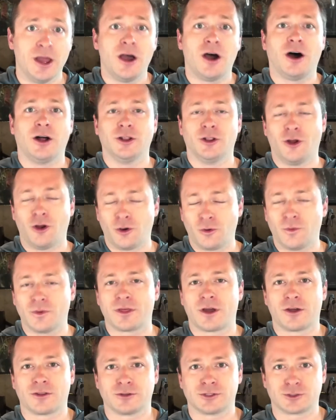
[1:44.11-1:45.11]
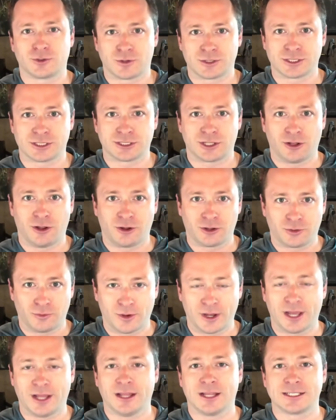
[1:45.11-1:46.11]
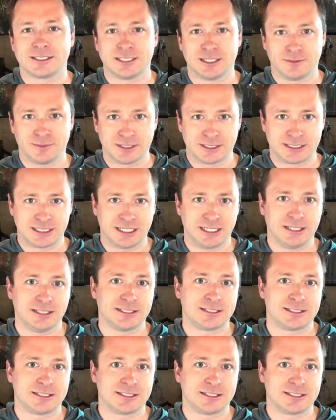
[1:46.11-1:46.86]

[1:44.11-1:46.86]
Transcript: along with other sources along the way, like CNBC,